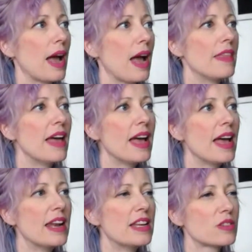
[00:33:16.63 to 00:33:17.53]

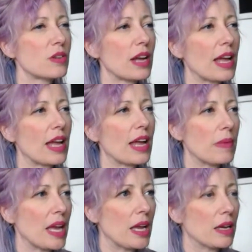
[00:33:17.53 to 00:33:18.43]
then it sort of
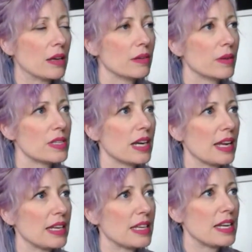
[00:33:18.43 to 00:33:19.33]
hit me,
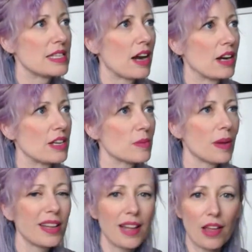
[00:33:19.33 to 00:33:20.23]
what's today? Today's
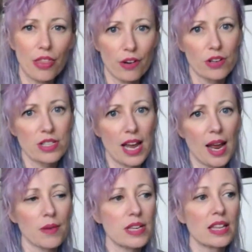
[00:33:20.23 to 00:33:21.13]
Saturday. So probably like
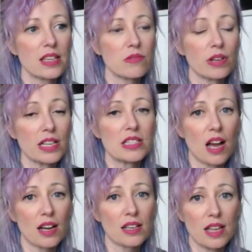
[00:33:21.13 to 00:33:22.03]
Thursday, I was like, this
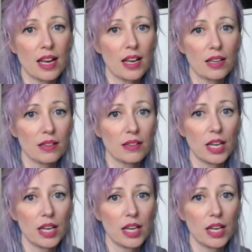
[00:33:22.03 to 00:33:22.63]
really sucks. Like,